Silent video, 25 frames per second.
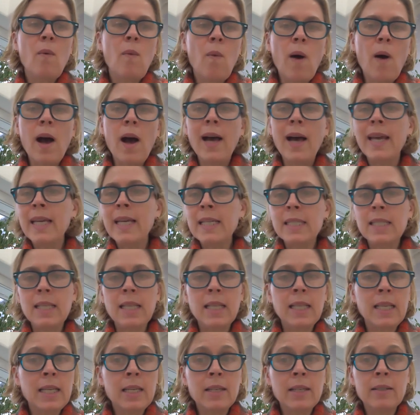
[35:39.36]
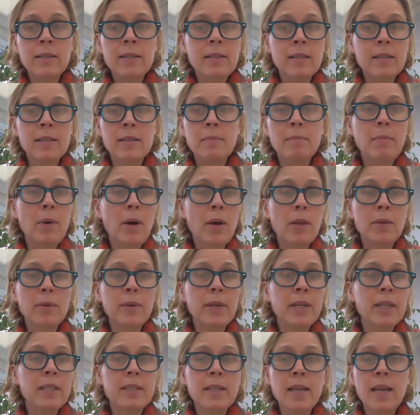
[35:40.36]
Why is the legal system
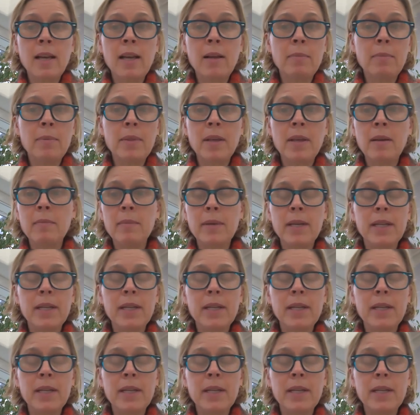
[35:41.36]
bothering to help them?